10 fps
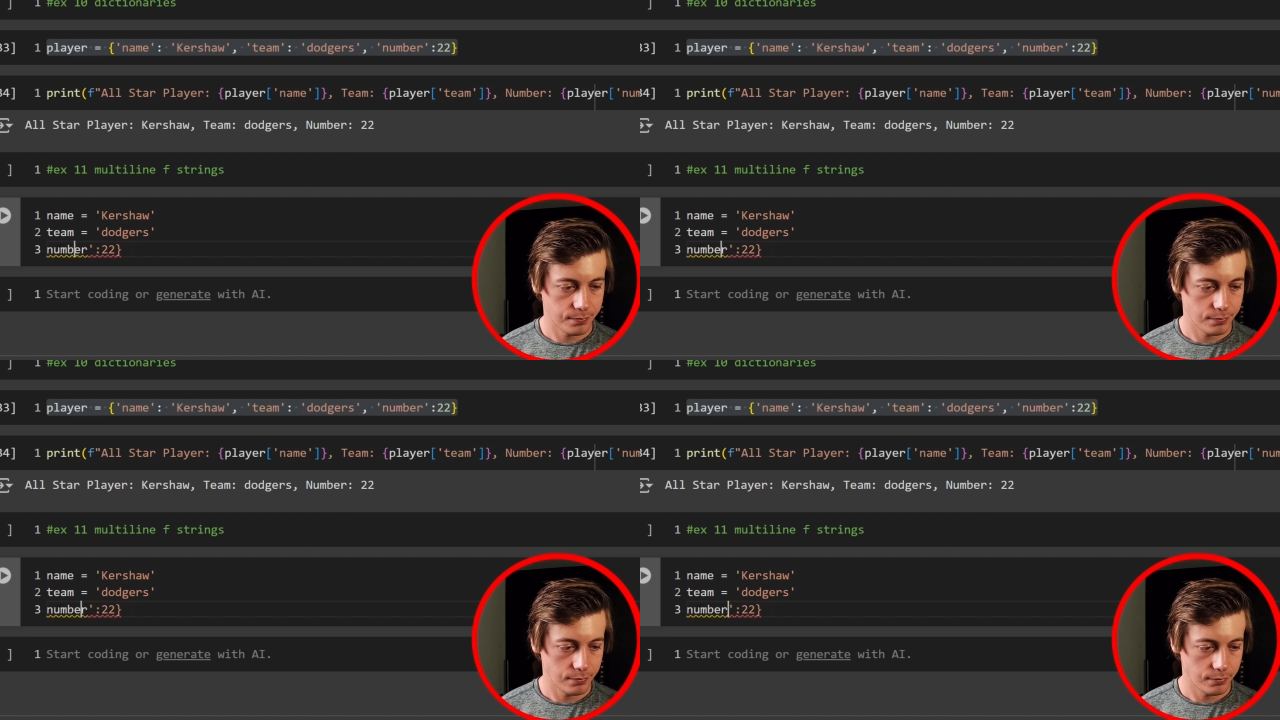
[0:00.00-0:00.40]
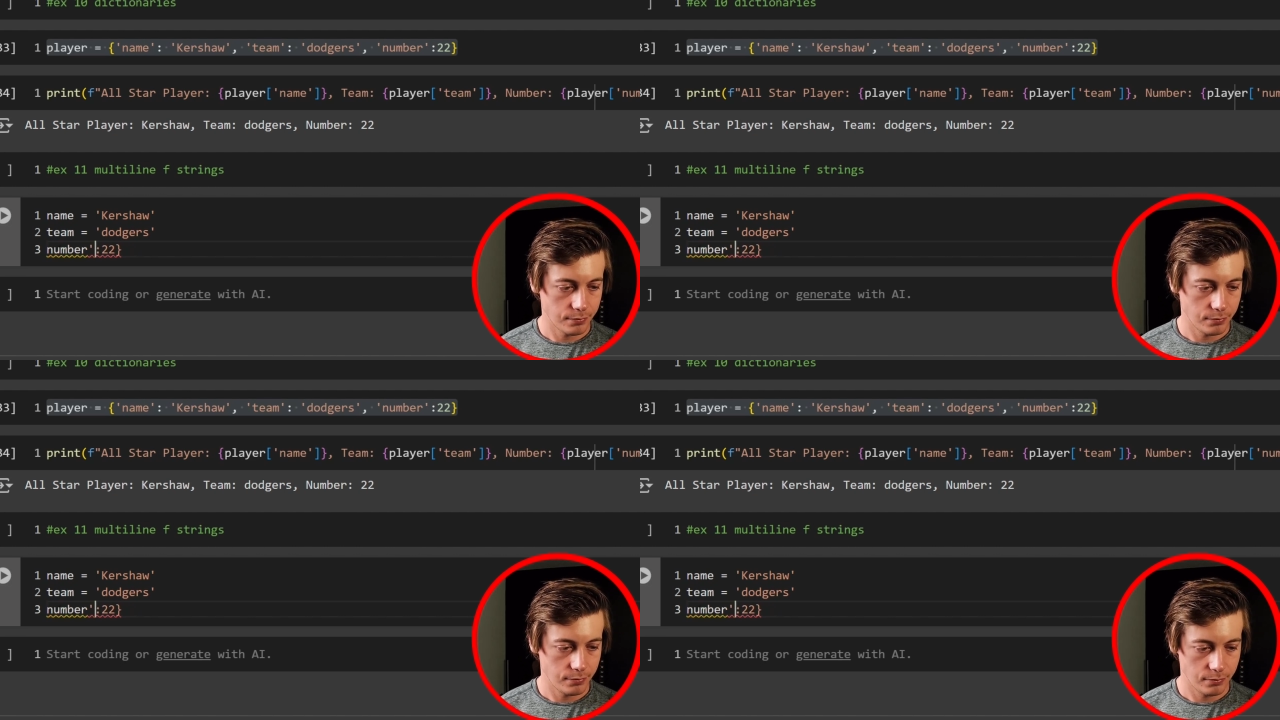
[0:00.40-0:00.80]

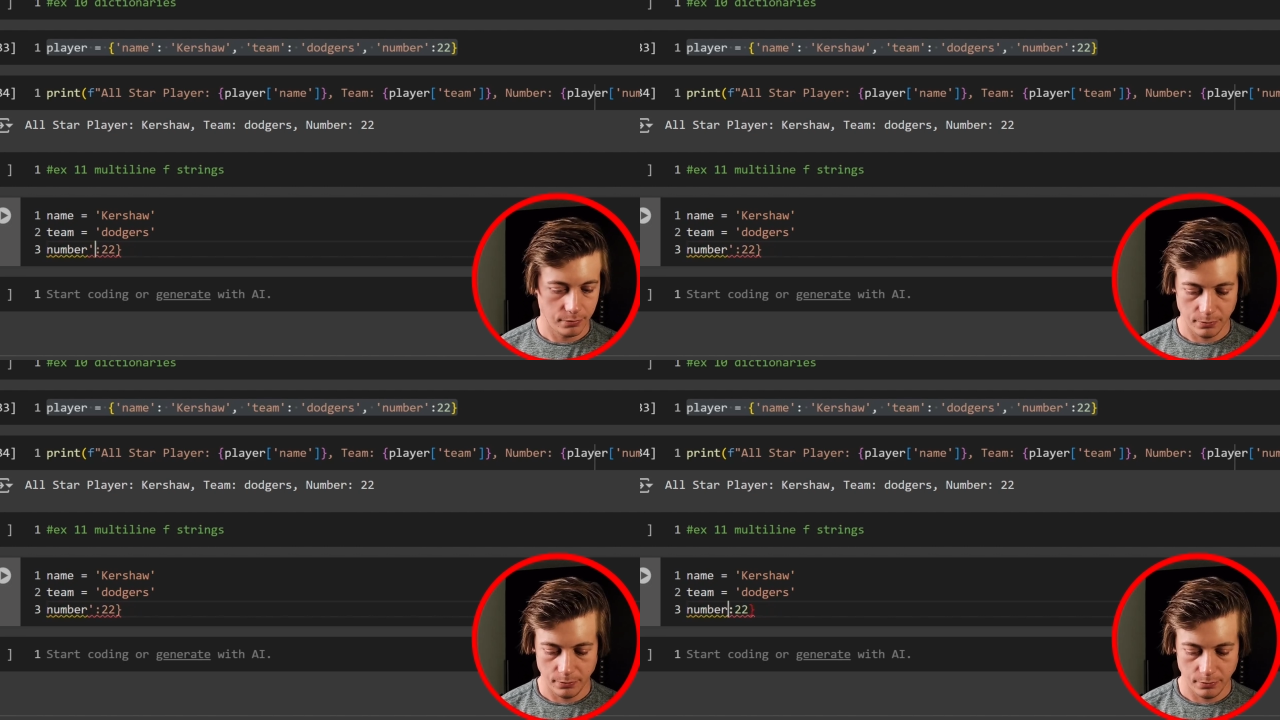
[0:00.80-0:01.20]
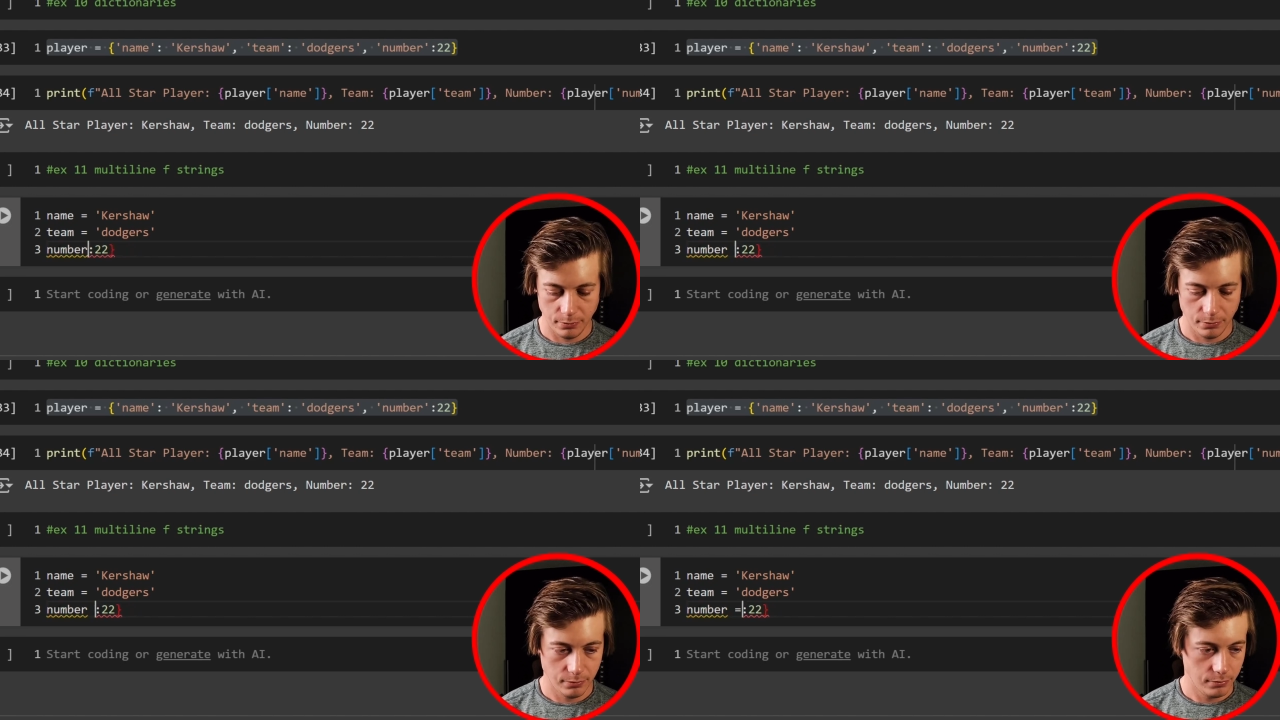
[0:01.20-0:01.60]

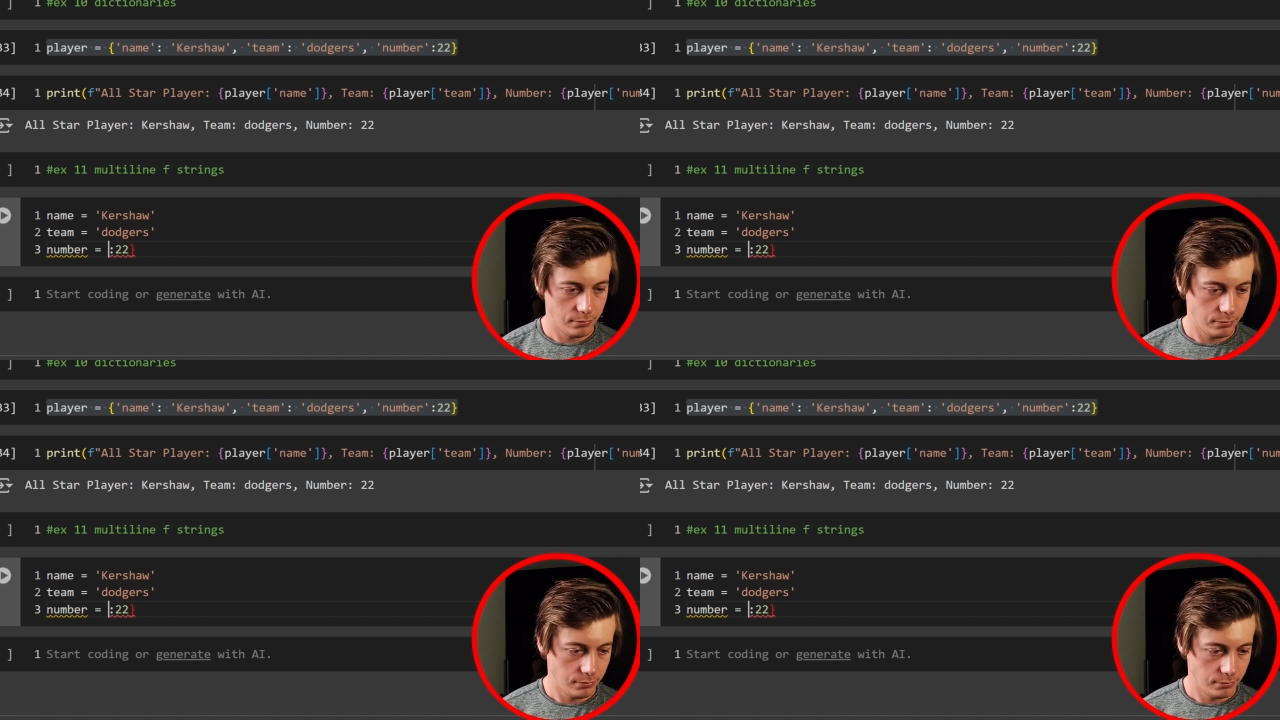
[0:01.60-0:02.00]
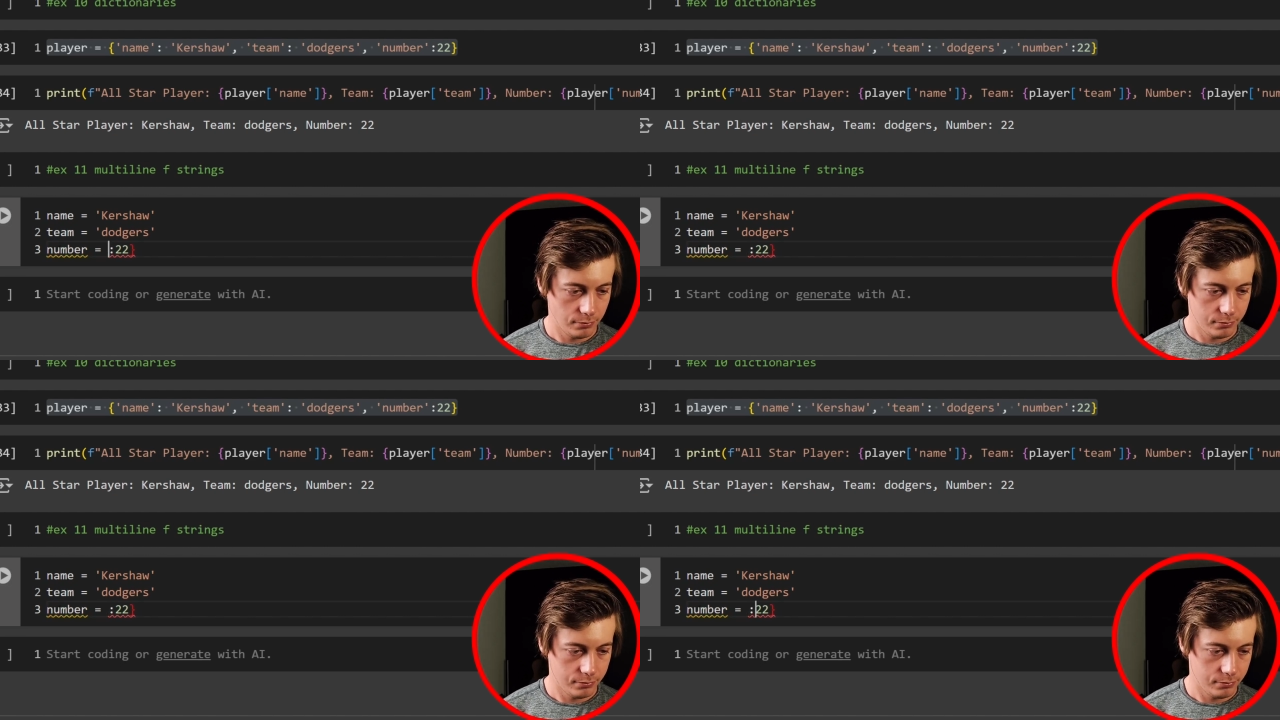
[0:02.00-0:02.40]

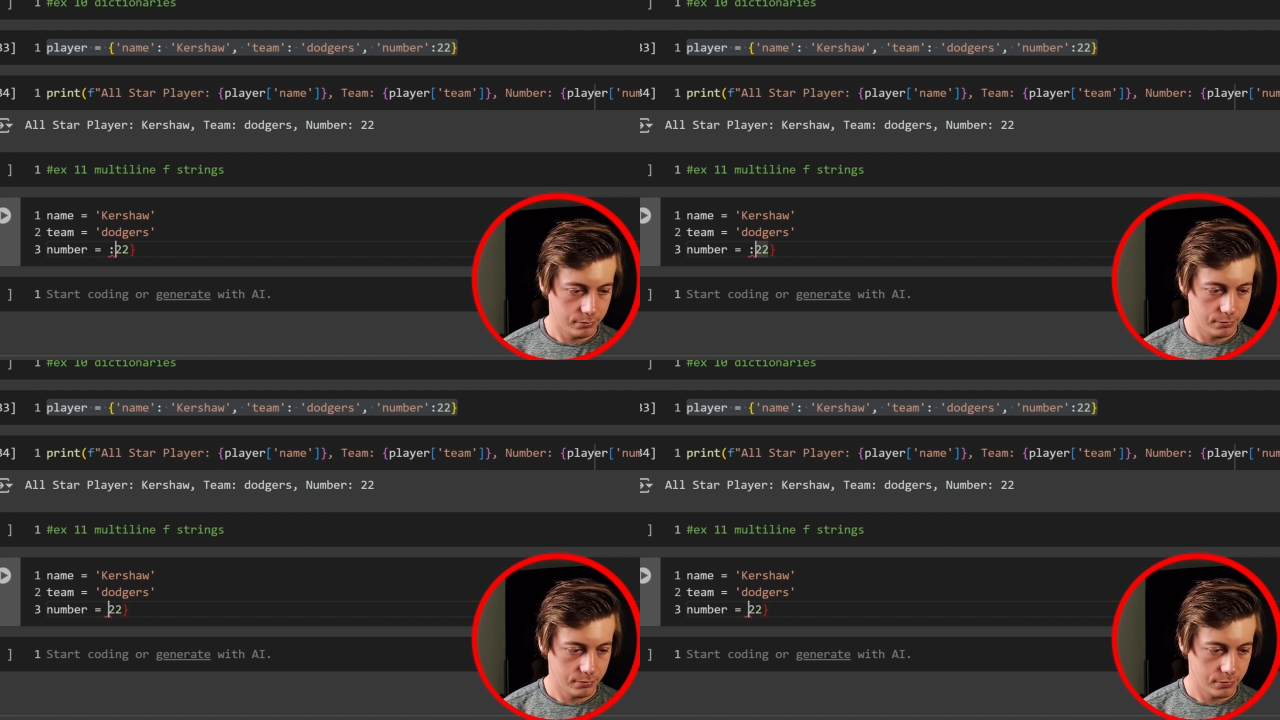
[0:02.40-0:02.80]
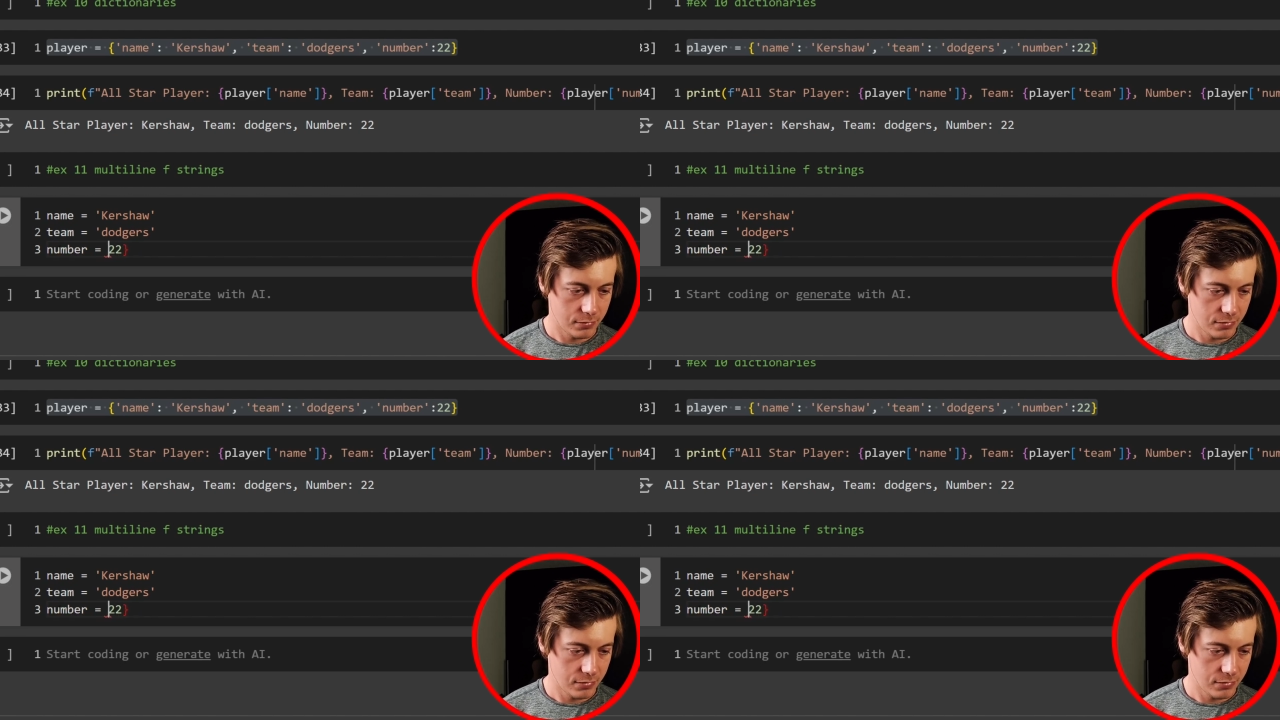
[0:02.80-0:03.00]
No one is speaking in this clip.